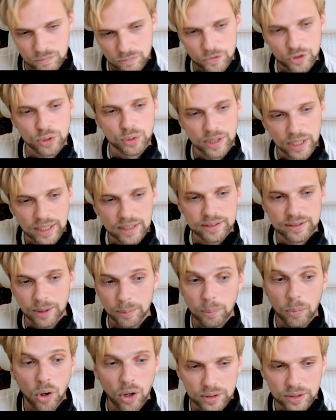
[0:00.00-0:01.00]
today's
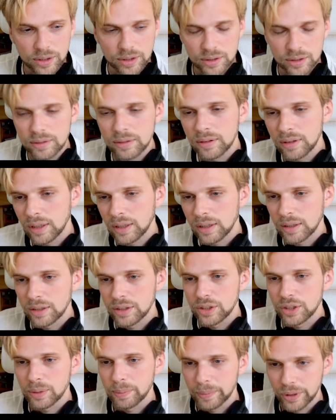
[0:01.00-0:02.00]
modern
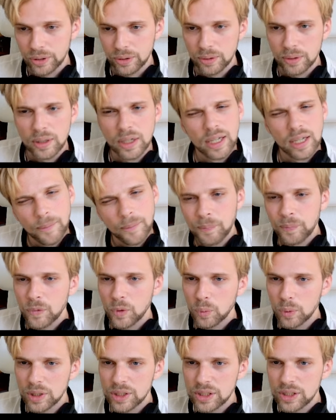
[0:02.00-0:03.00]
GPU,
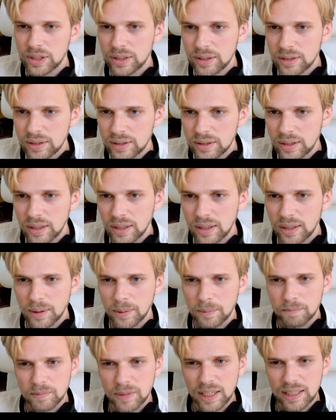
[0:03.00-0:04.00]
which is
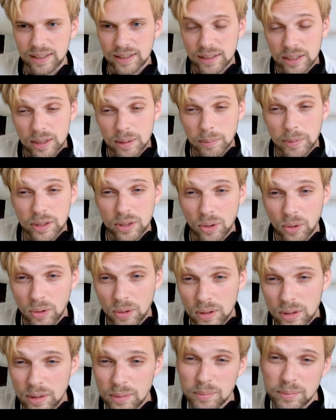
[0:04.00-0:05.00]
a little bit
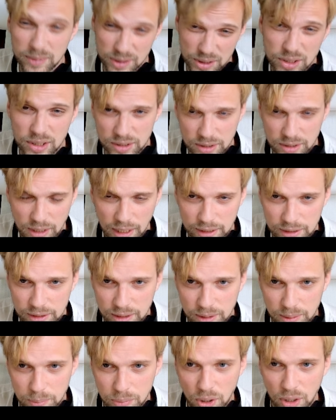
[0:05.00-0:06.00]
old, just like
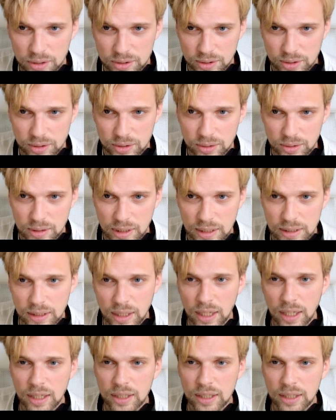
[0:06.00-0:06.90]
the processor, right?